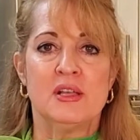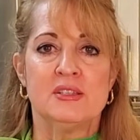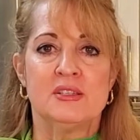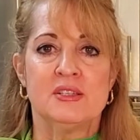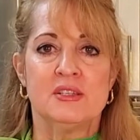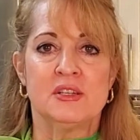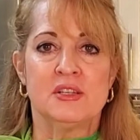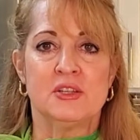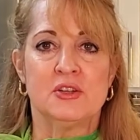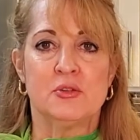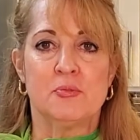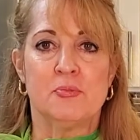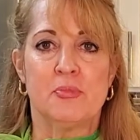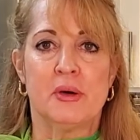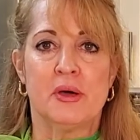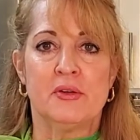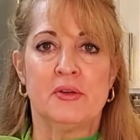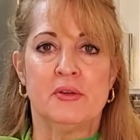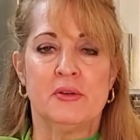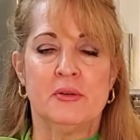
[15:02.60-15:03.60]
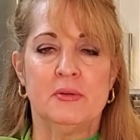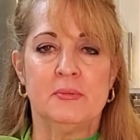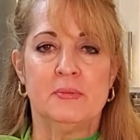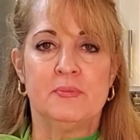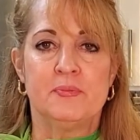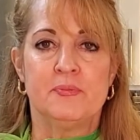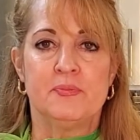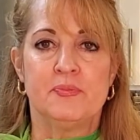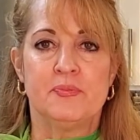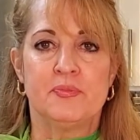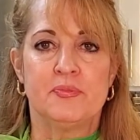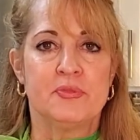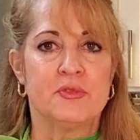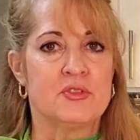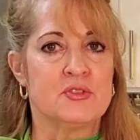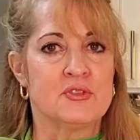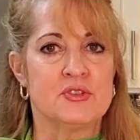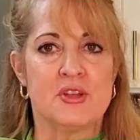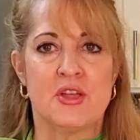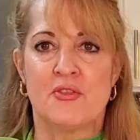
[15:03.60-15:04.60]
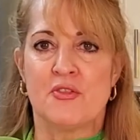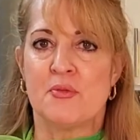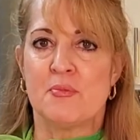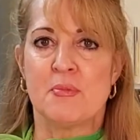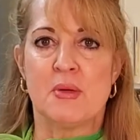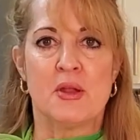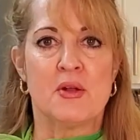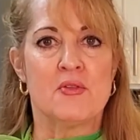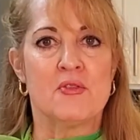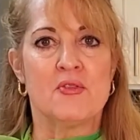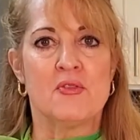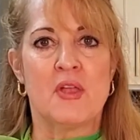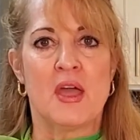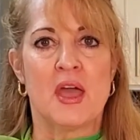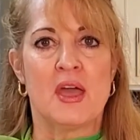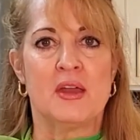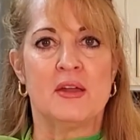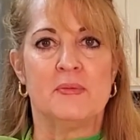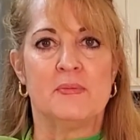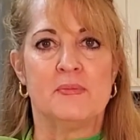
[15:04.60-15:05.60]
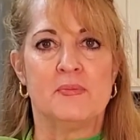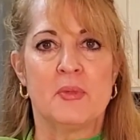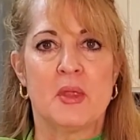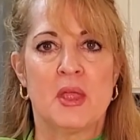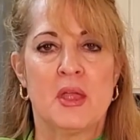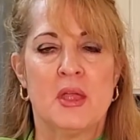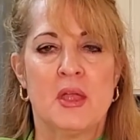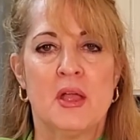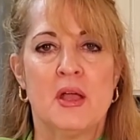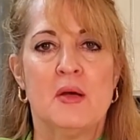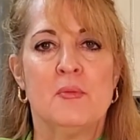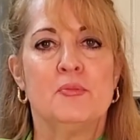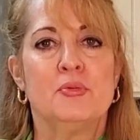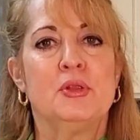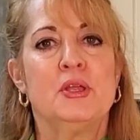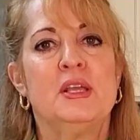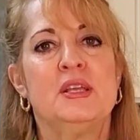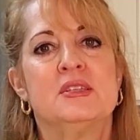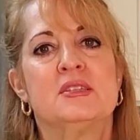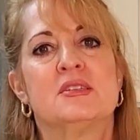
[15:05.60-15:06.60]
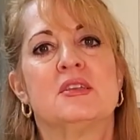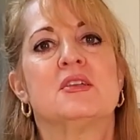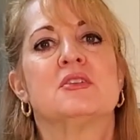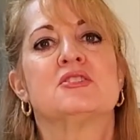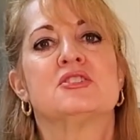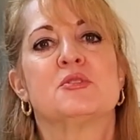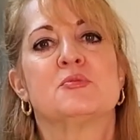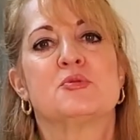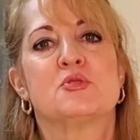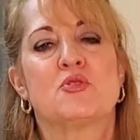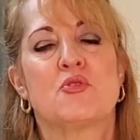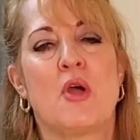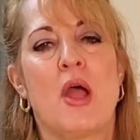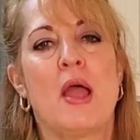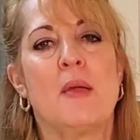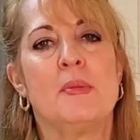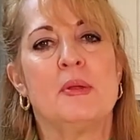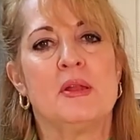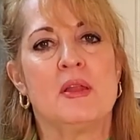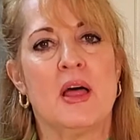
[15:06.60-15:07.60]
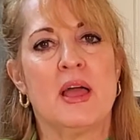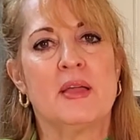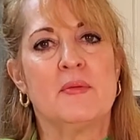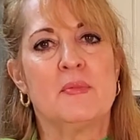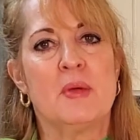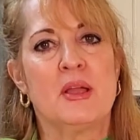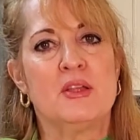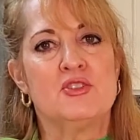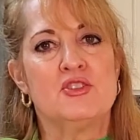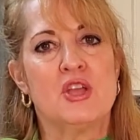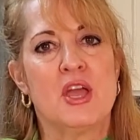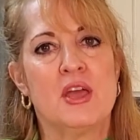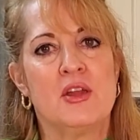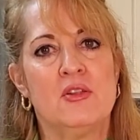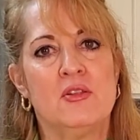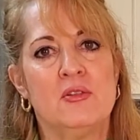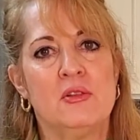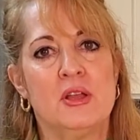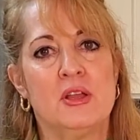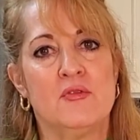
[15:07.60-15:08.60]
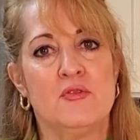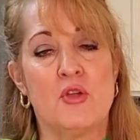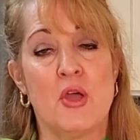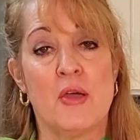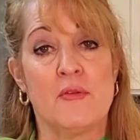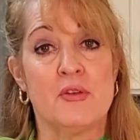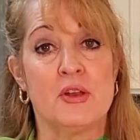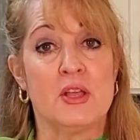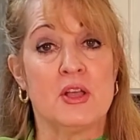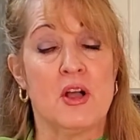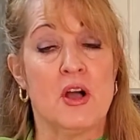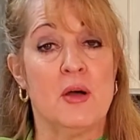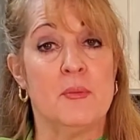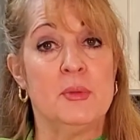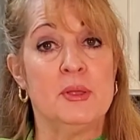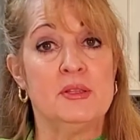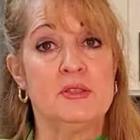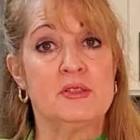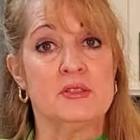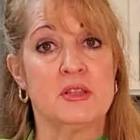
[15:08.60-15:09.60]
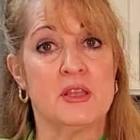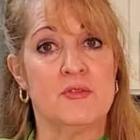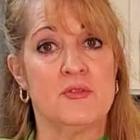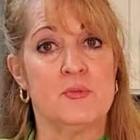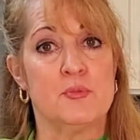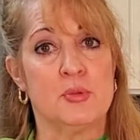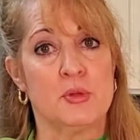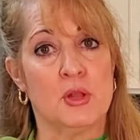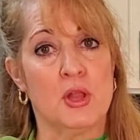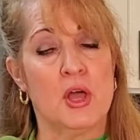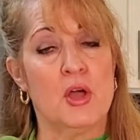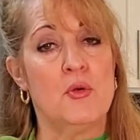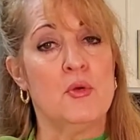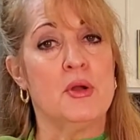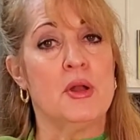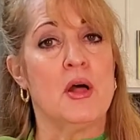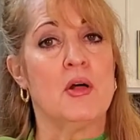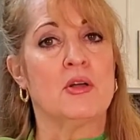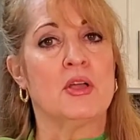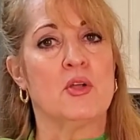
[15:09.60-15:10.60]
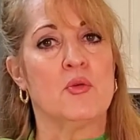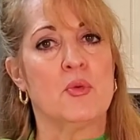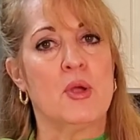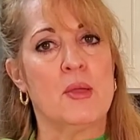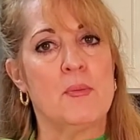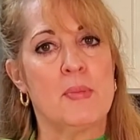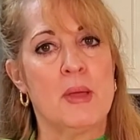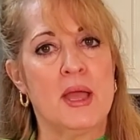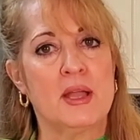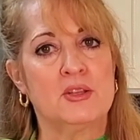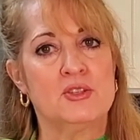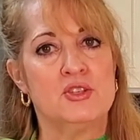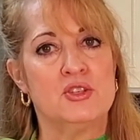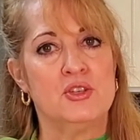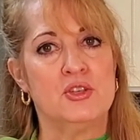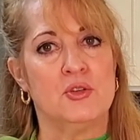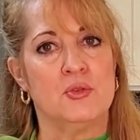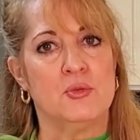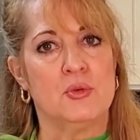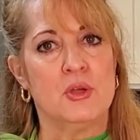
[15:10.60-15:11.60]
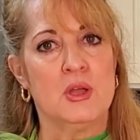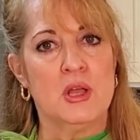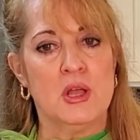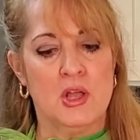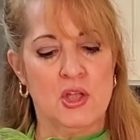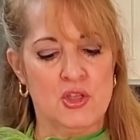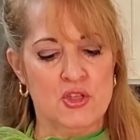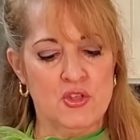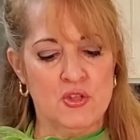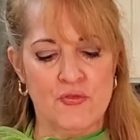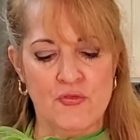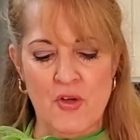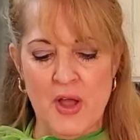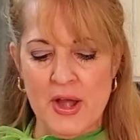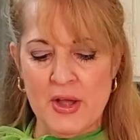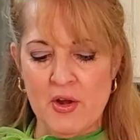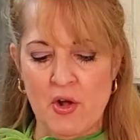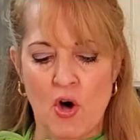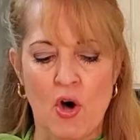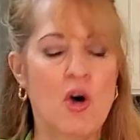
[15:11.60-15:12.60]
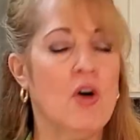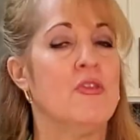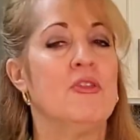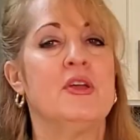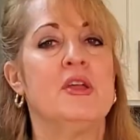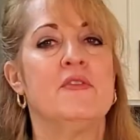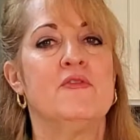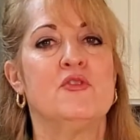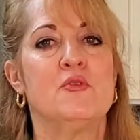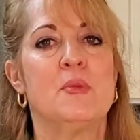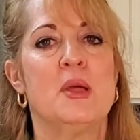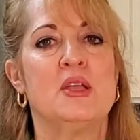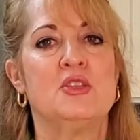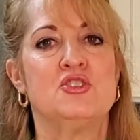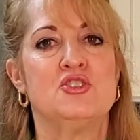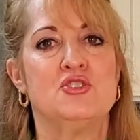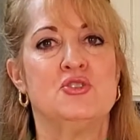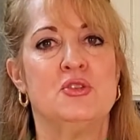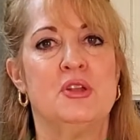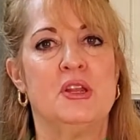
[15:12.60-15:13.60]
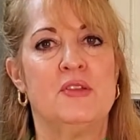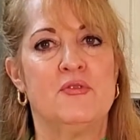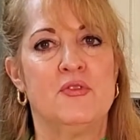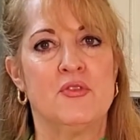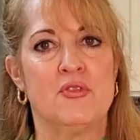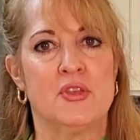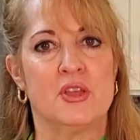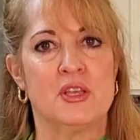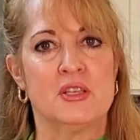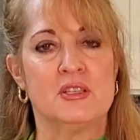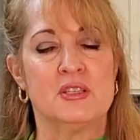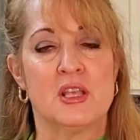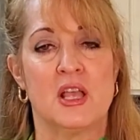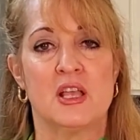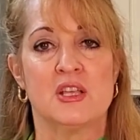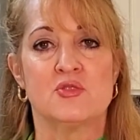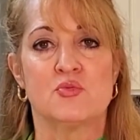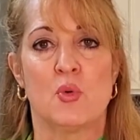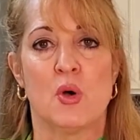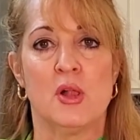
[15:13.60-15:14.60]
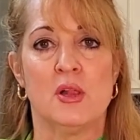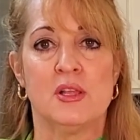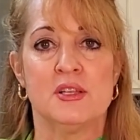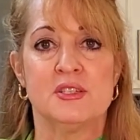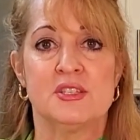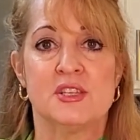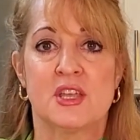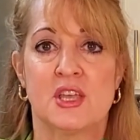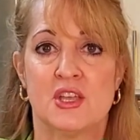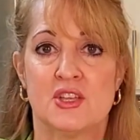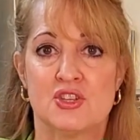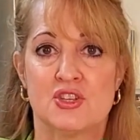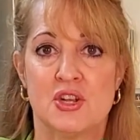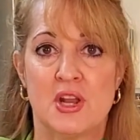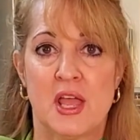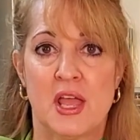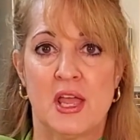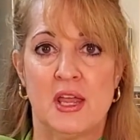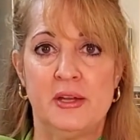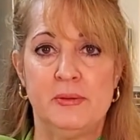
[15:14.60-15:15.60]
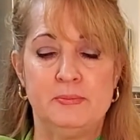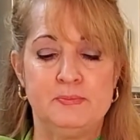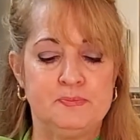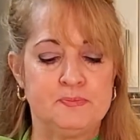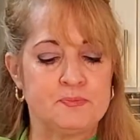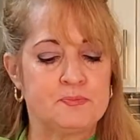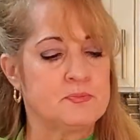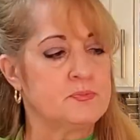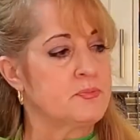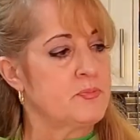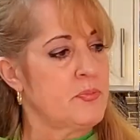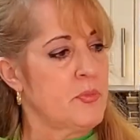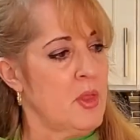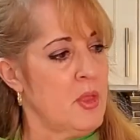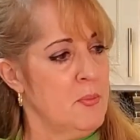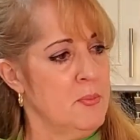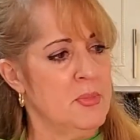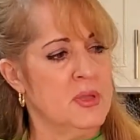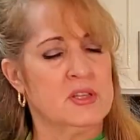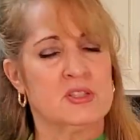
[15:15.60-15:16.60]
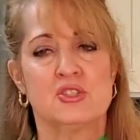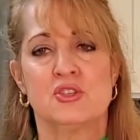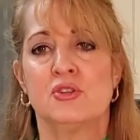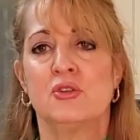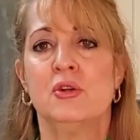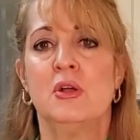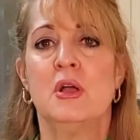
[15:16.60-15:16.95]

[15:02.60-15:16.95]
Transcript: it in a little butter. There's nothing better than that. Please subscribe and like my channel. If you have any comments, leave them below and I'll get right back to you. You'll find all the information you need for this, as well as the KitchenAid mixer,